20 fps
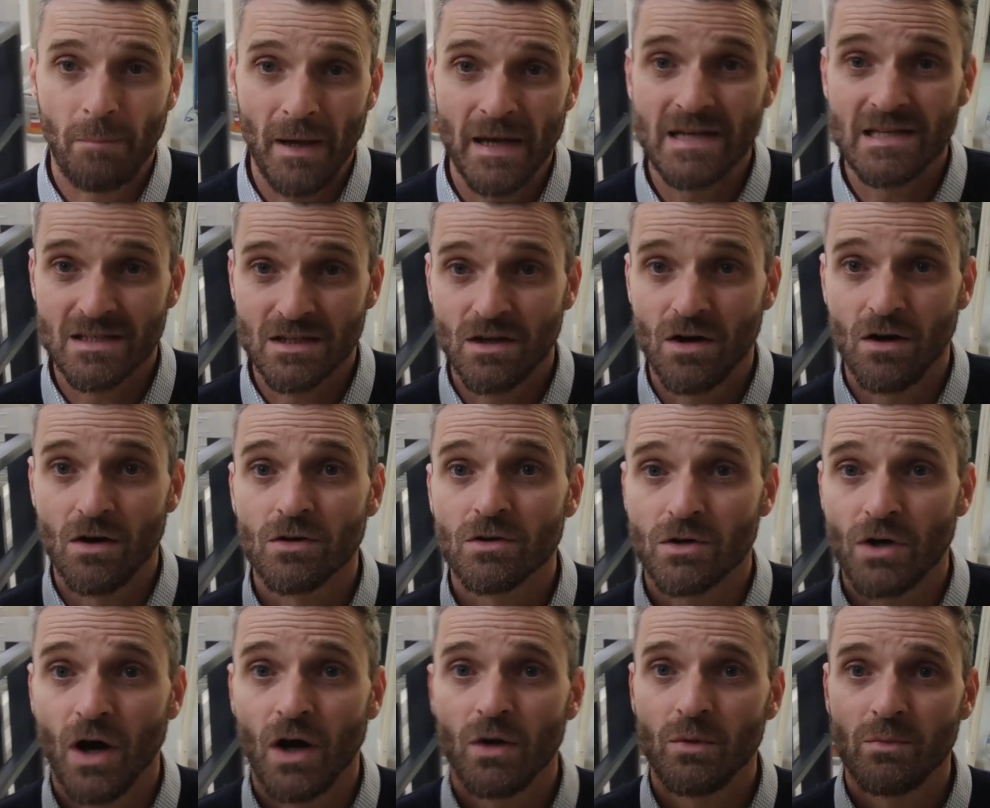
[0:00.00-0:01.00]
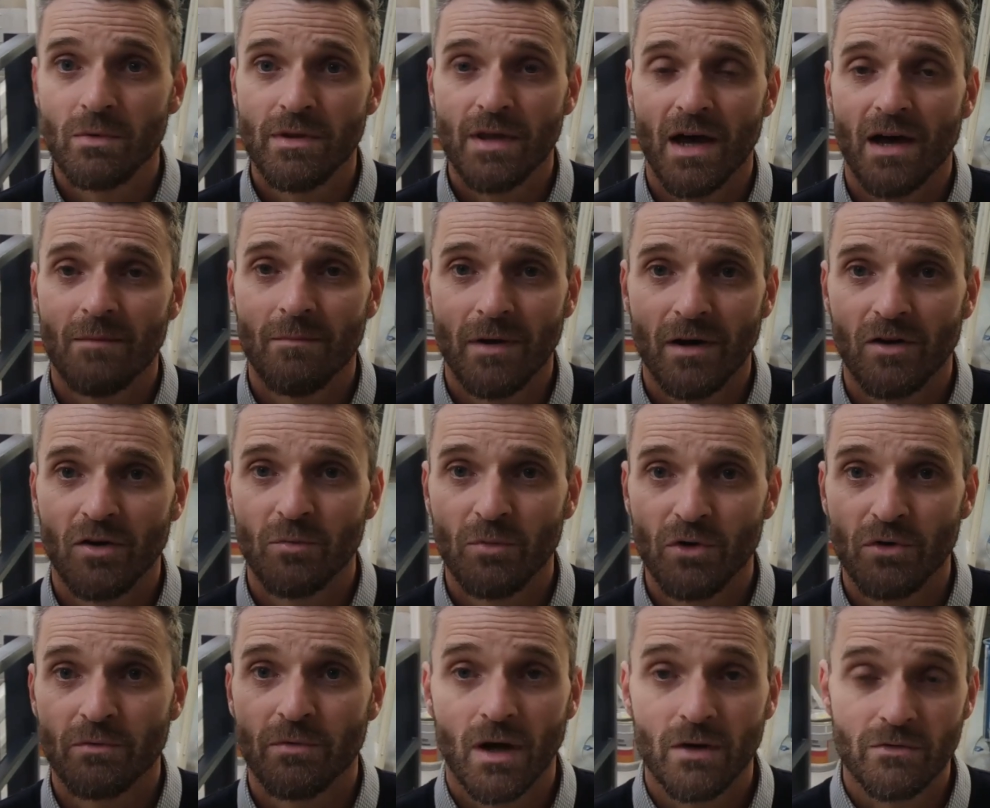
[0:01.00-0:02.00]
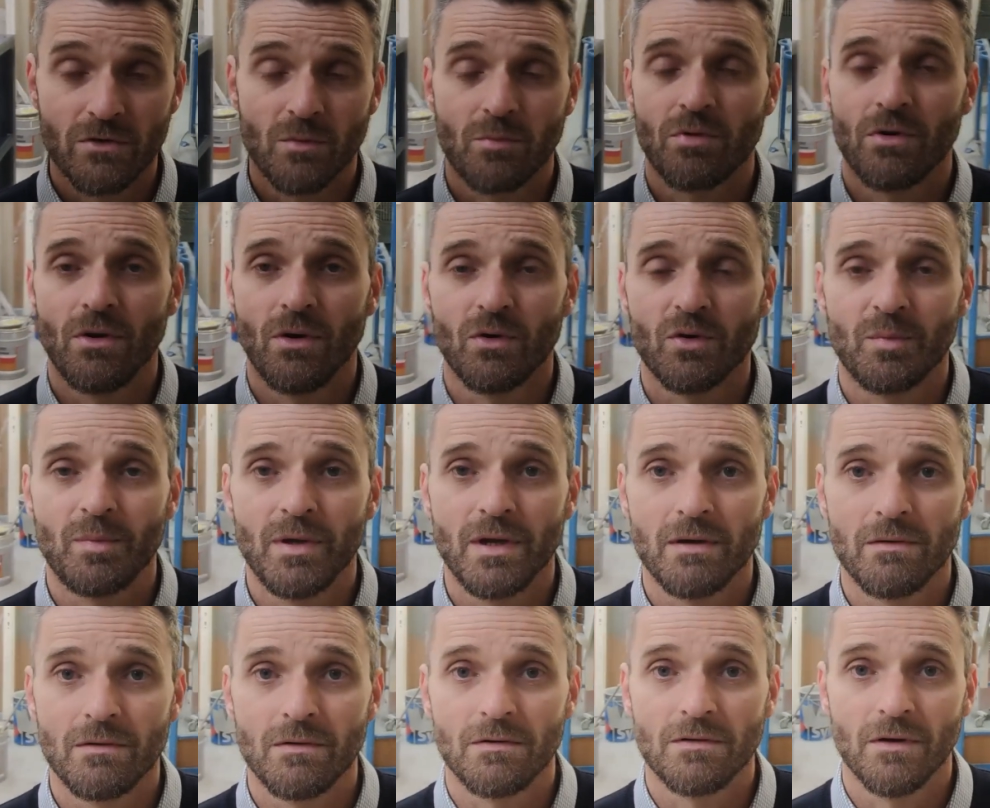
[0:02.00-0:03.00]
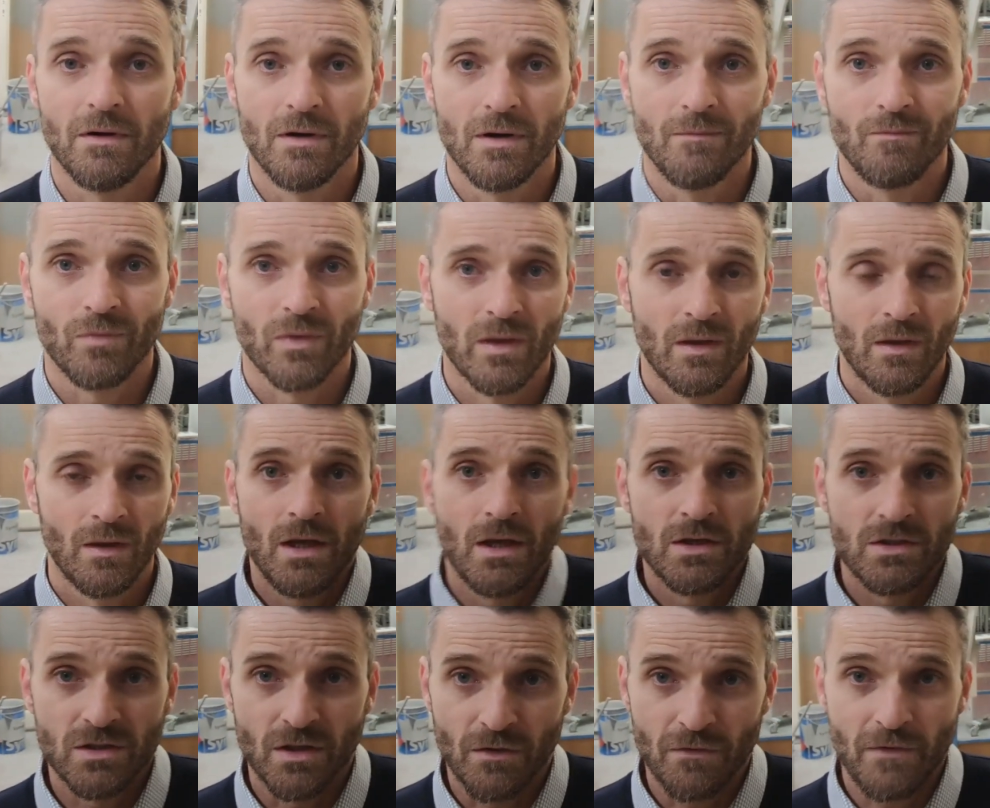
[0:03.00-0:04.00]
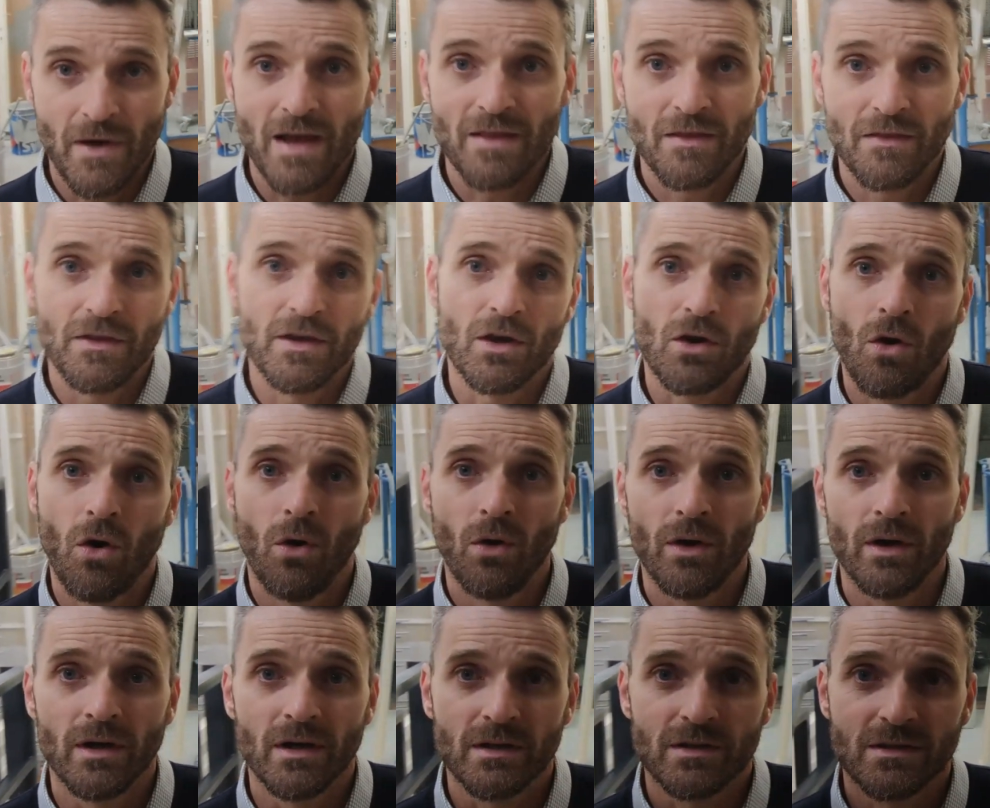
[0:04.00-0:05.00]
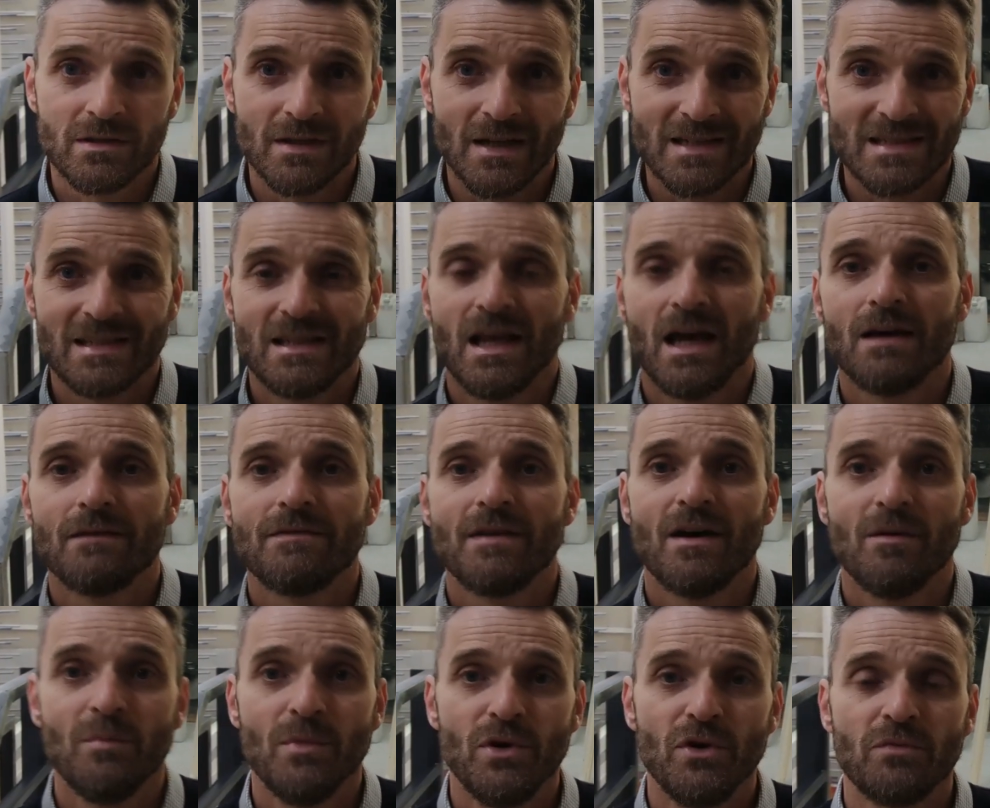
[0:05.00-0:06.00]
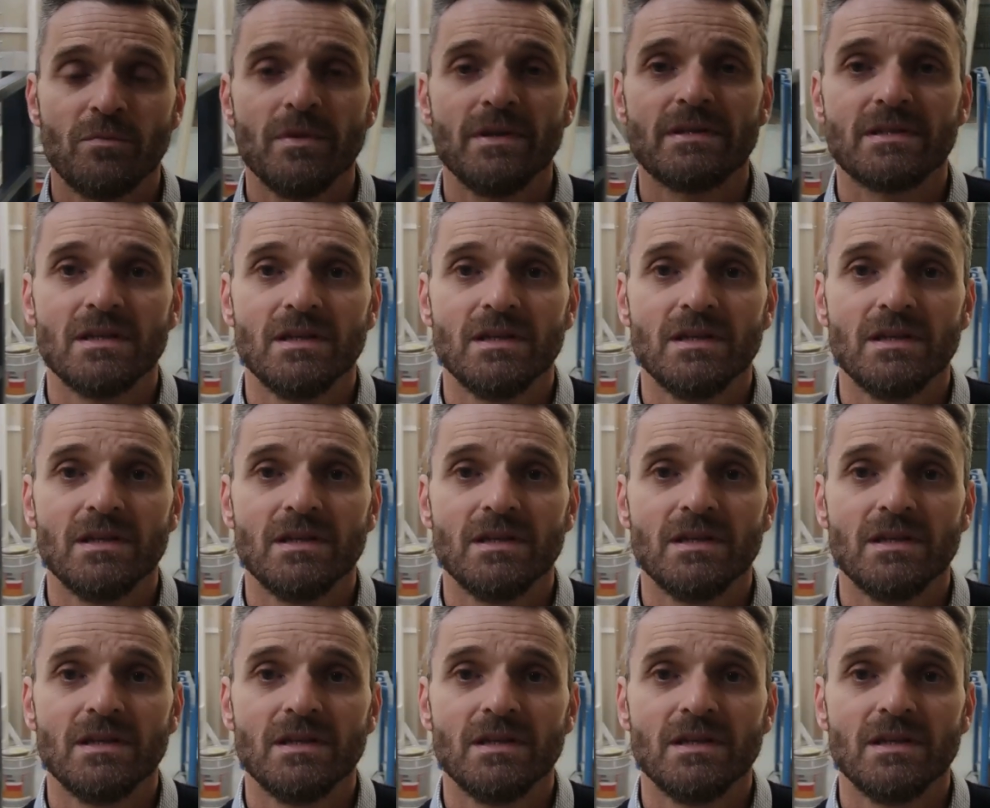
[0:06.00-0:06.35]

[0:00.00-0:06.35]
paints can't cope with that amount of movement over a prolonged period of time. So the fact that the Accoya doesn't have that movement